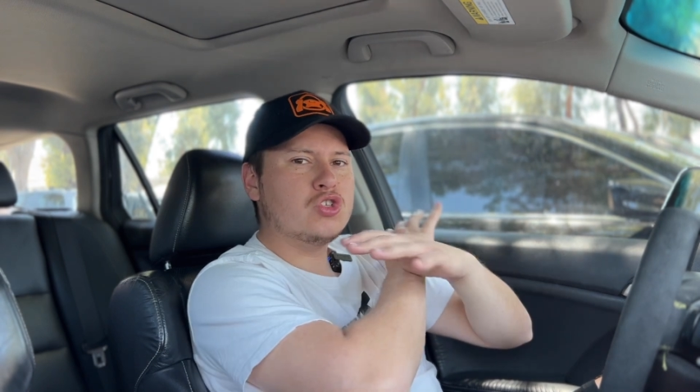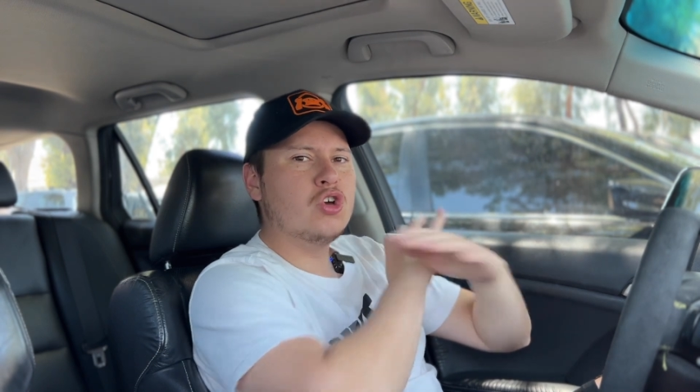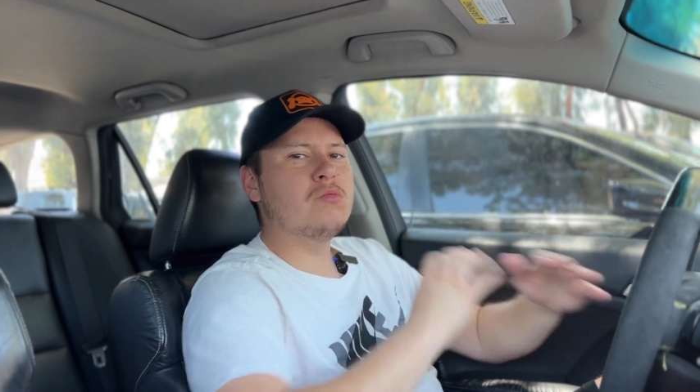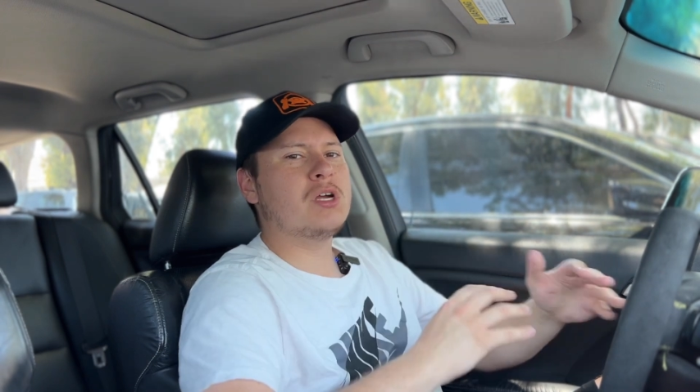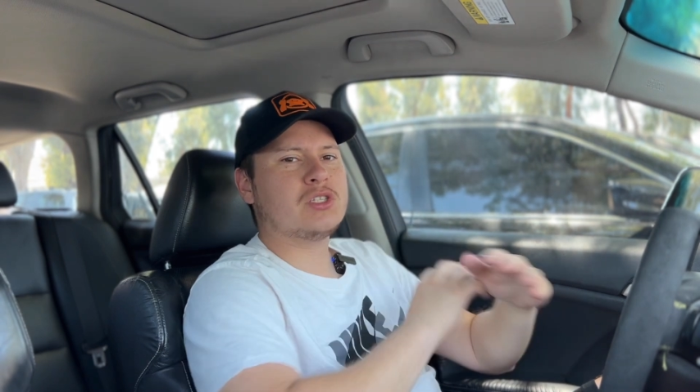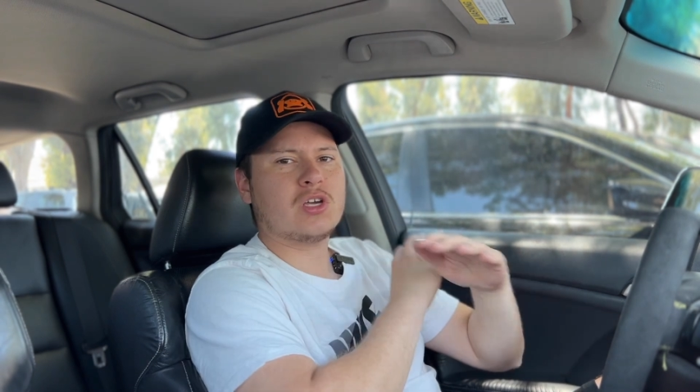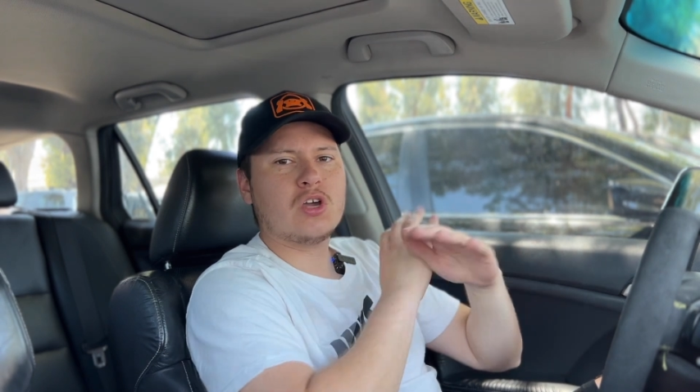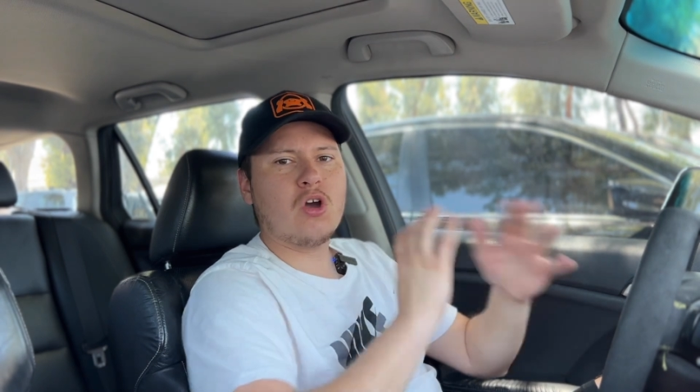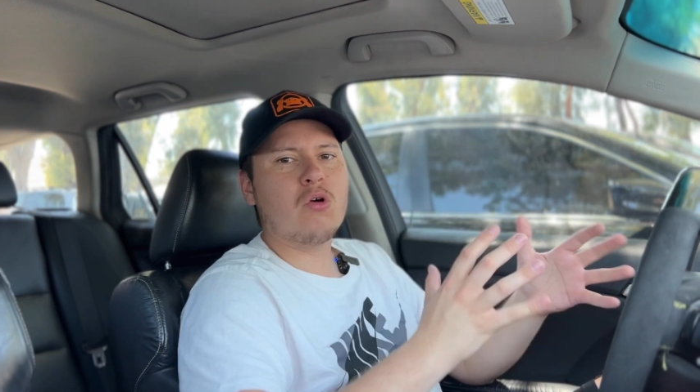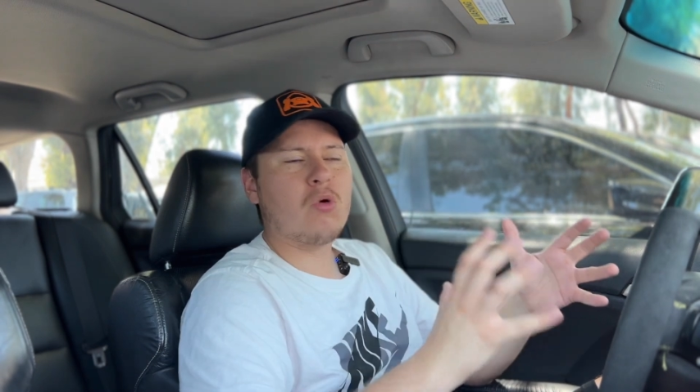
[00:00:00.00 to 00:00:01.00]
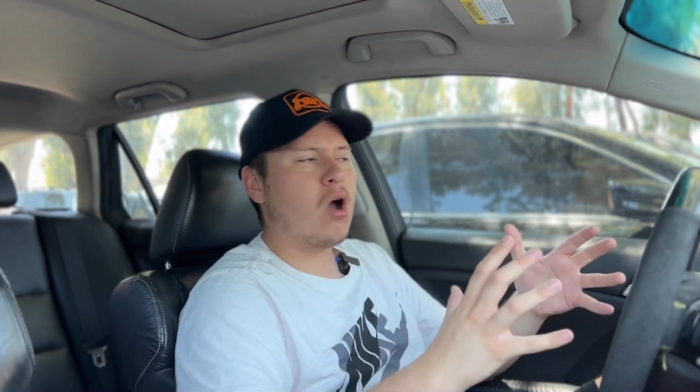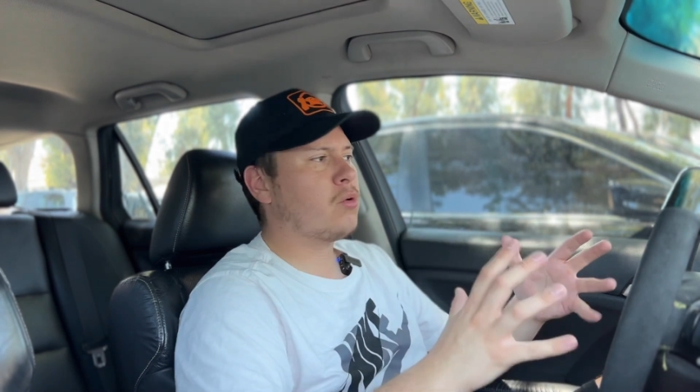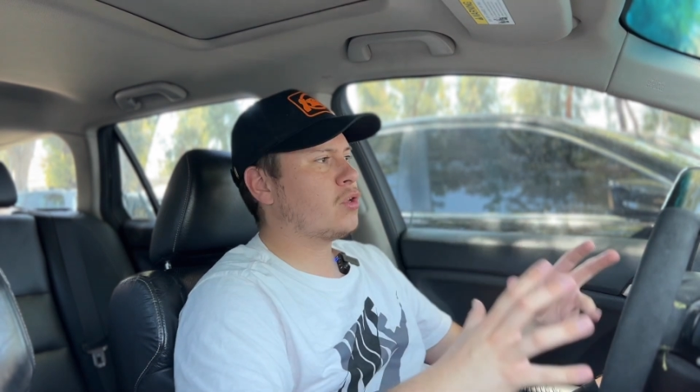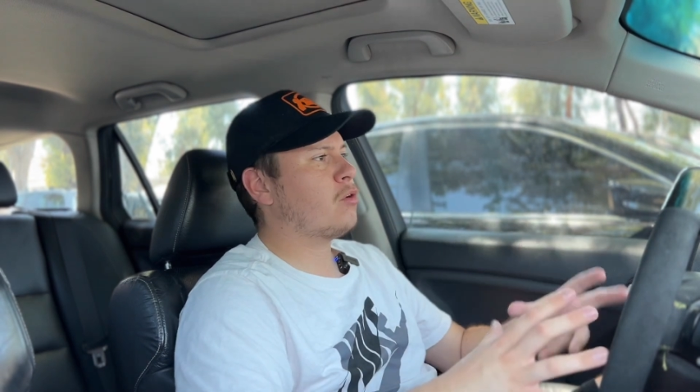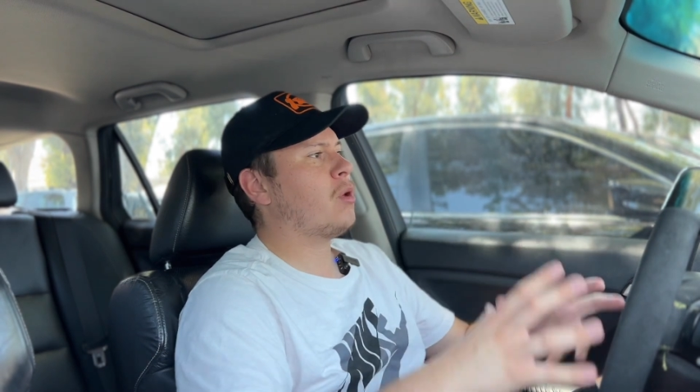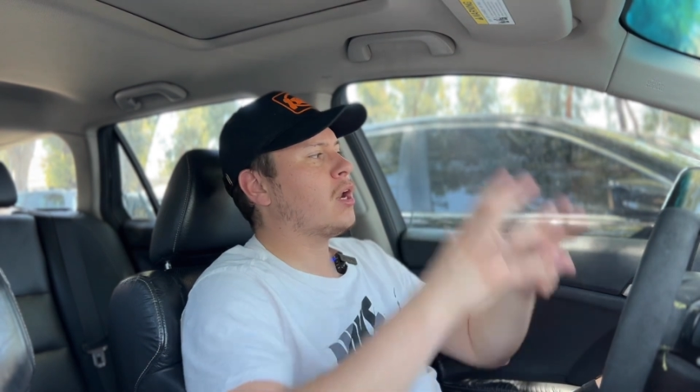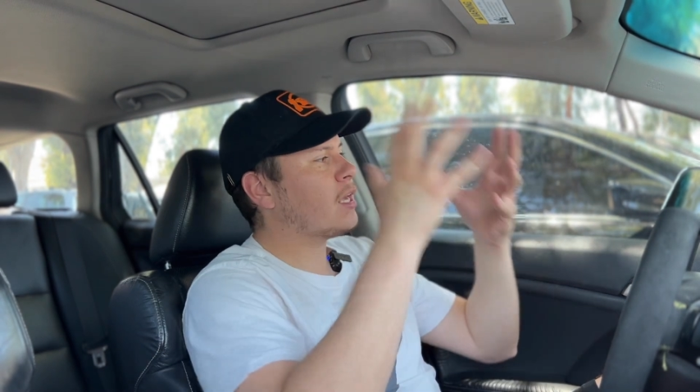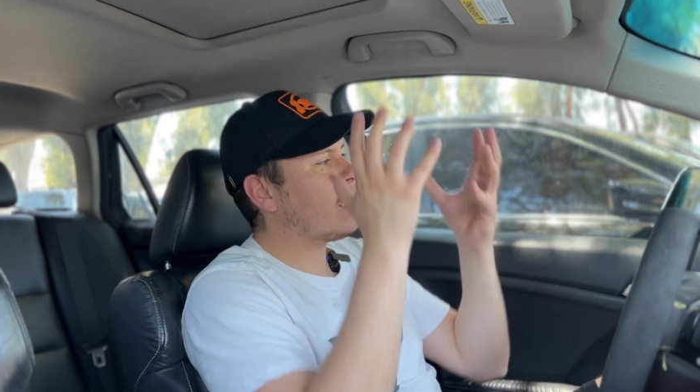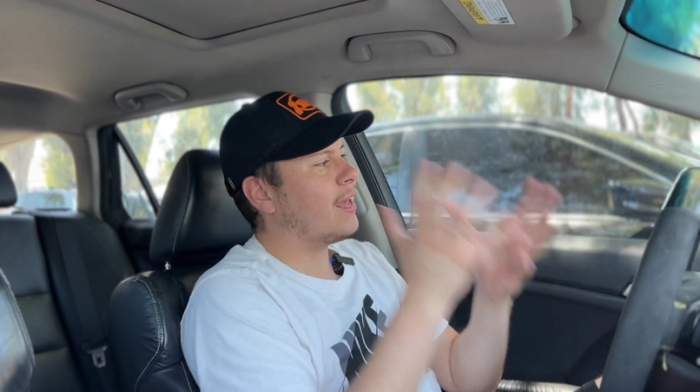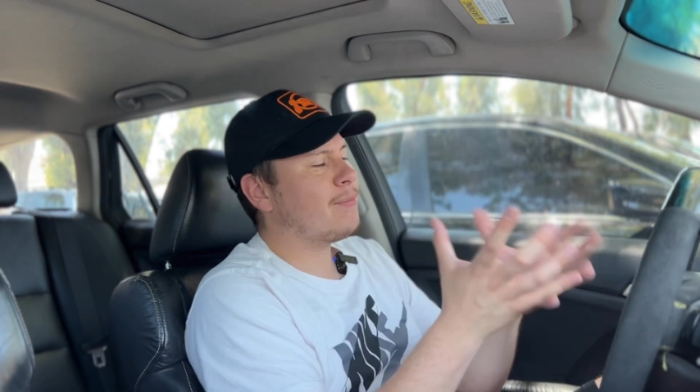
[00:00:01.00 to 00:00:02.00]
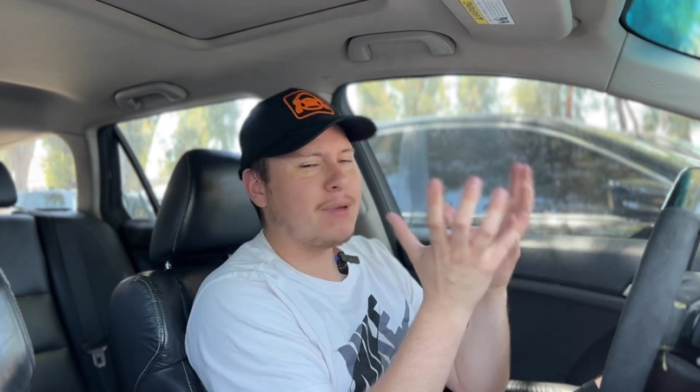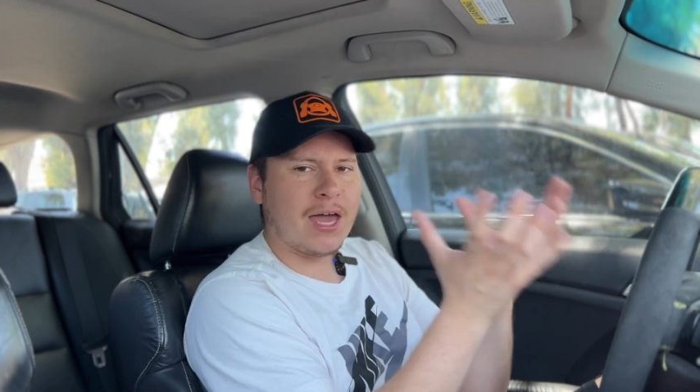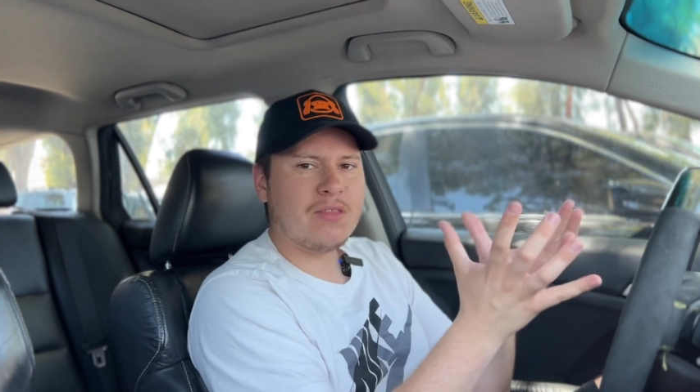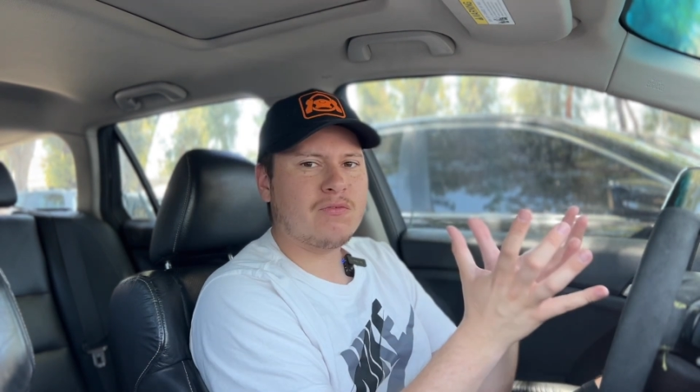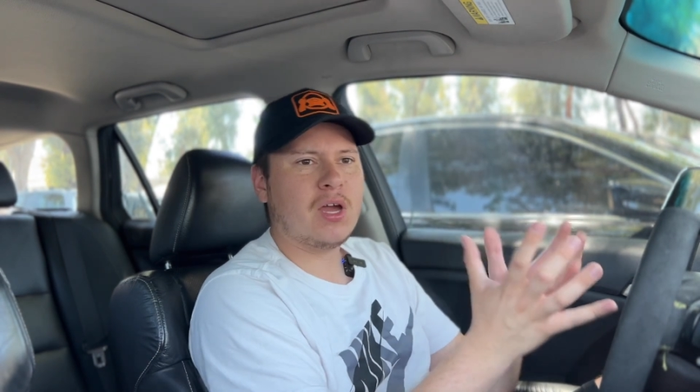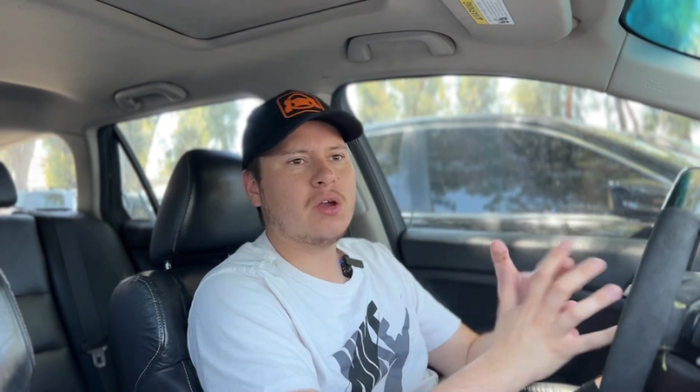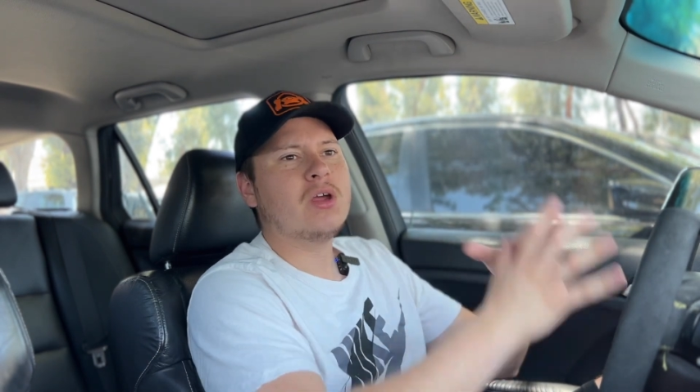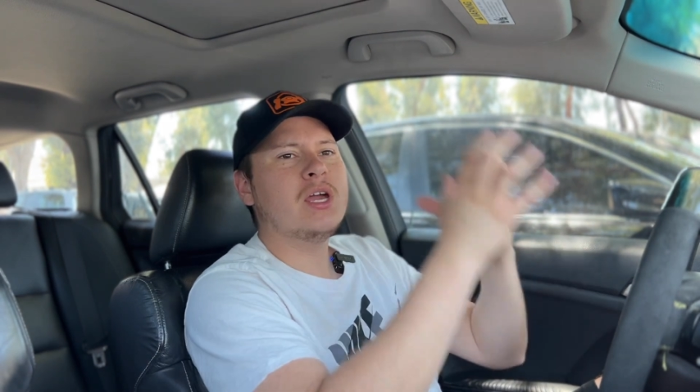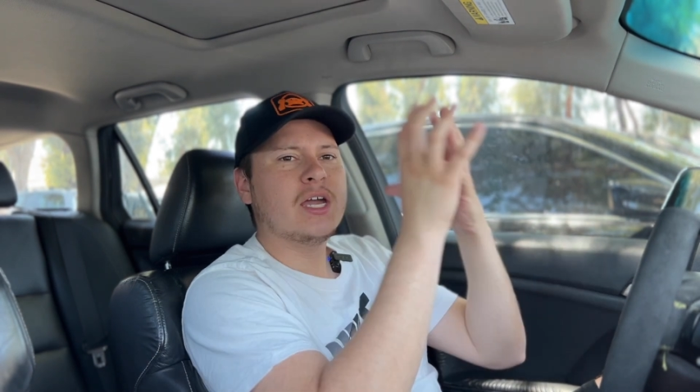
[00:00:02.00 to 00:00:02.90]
too much that could go wrong with an Armada. Get a Pathfinder.